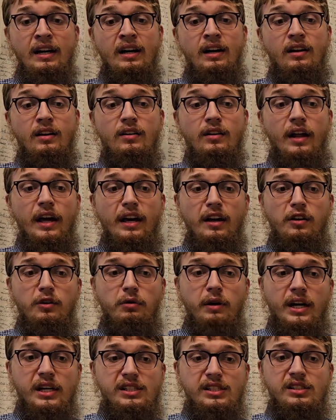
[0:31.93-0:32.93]
Like
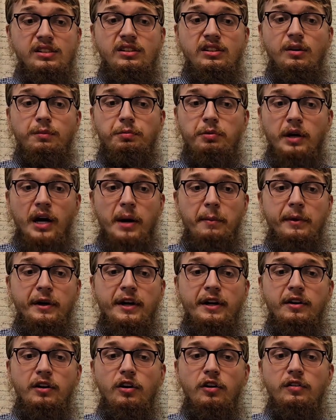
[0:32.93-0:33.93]
Quest, the
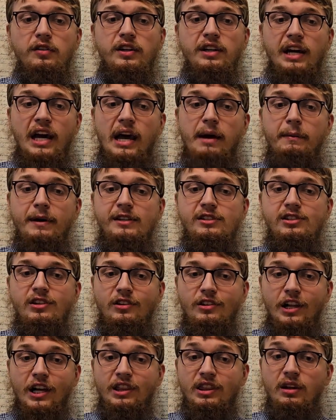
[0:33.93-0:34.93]
primary goal of the game is to
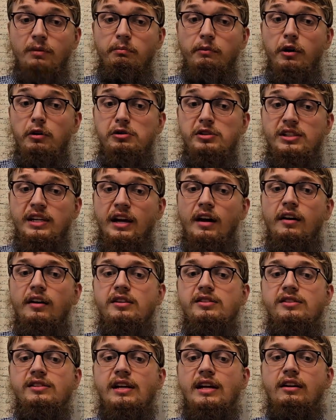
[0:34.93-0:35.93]
collect the most
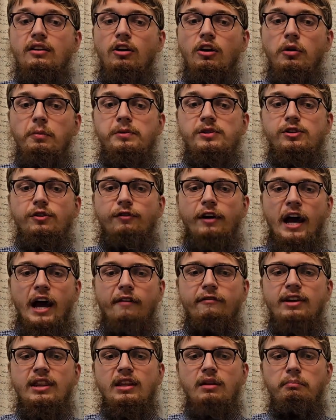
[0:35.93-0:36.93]
carrots in hopes of
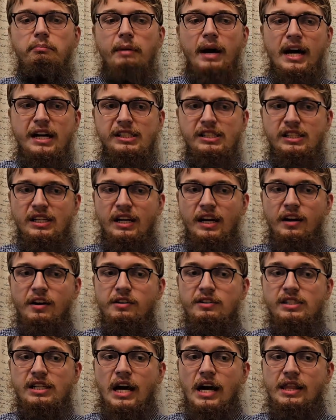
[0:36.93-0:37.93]
having the magic
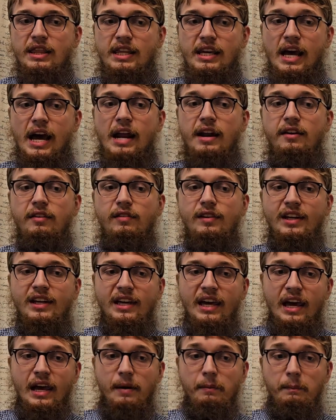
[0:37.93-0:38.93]
carrots at the end of the
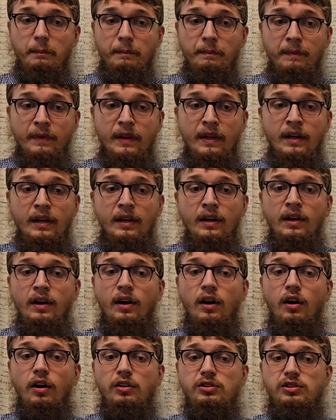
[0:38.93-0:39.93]
game.
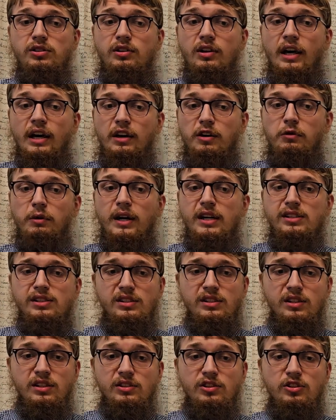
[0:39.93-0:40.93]
Also like
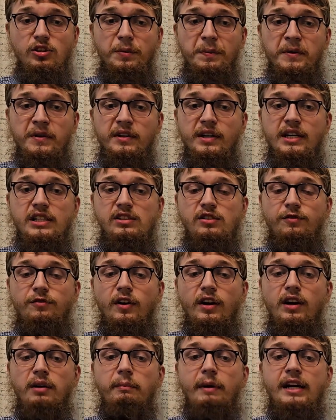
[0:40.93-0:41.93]
Quest, Jupiter is
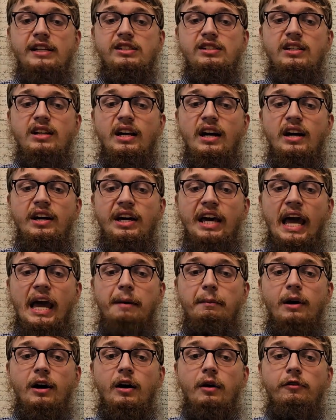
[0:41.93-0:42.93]
fundamentally a
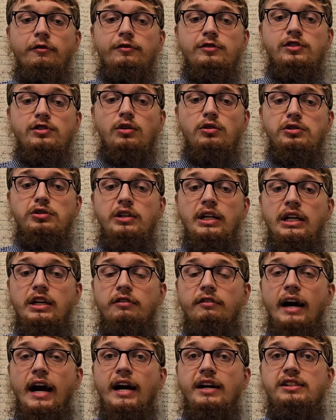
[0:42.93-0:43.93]
game of social
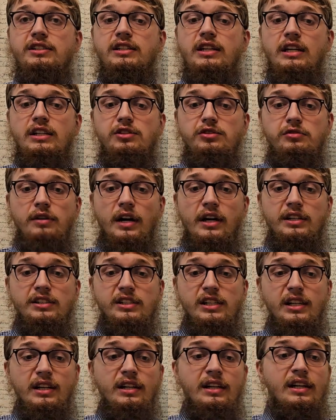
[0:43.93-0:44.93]
interaction and
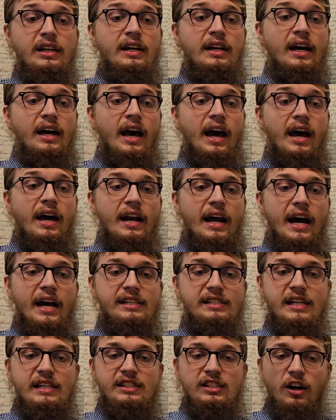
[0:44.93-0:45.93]
strategy, and has
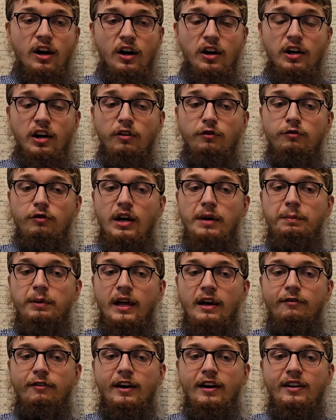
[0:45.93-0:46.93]
a ton of
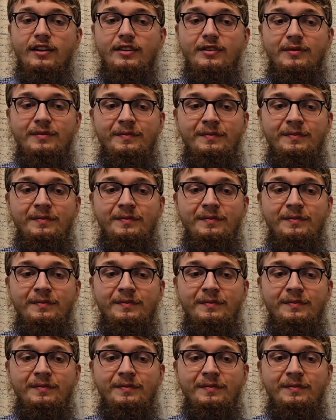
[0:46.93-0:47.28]
replay value.